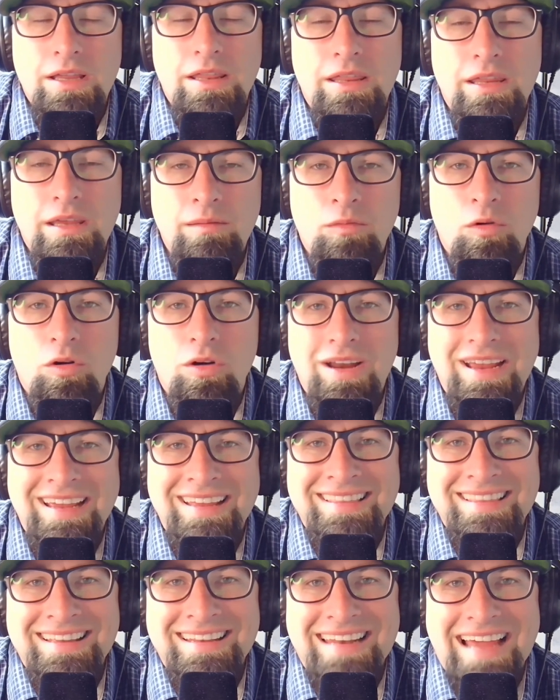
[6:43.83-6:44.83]
the more
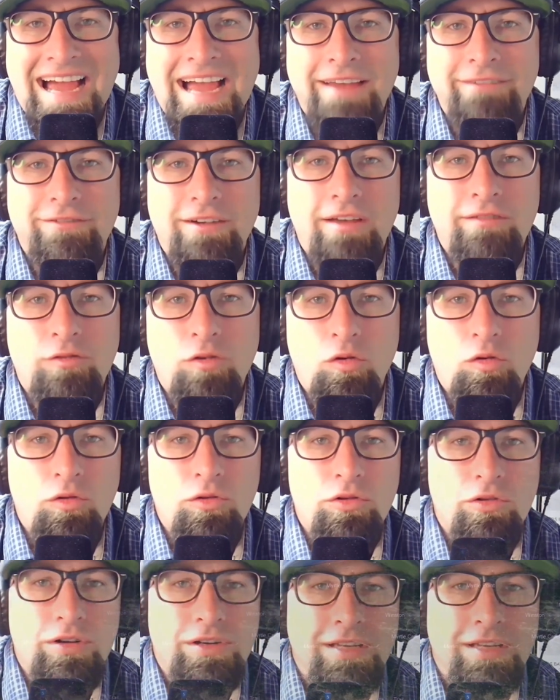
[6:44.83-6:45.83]
inland I-5 corridor